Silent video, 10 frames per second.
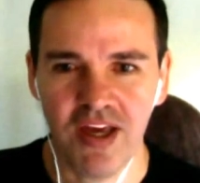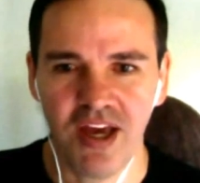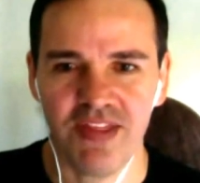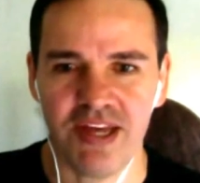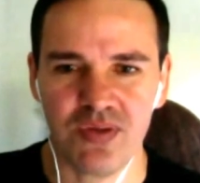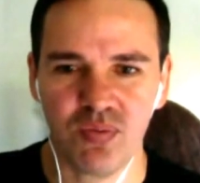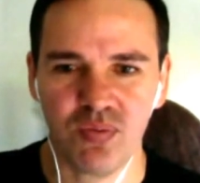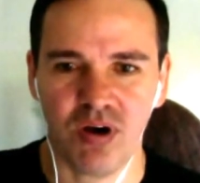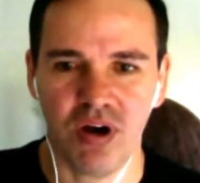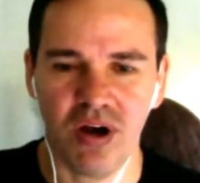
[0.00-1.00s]
And that's,
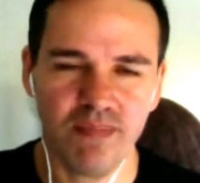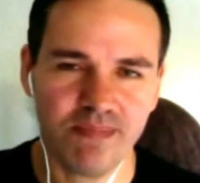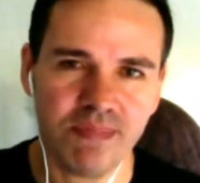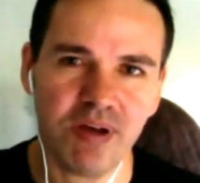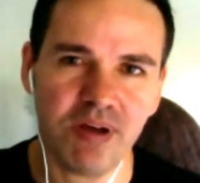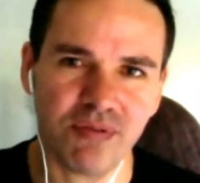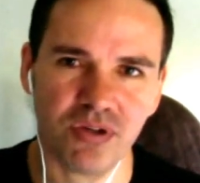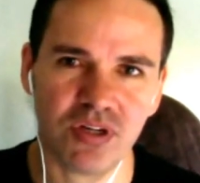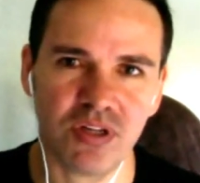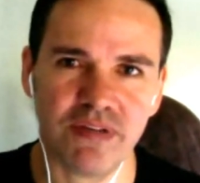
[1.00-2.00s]
I
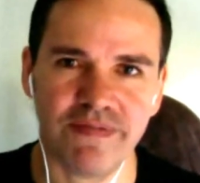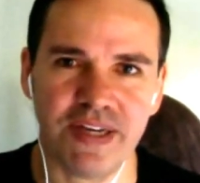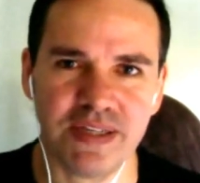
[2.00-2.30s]
unfortunately faced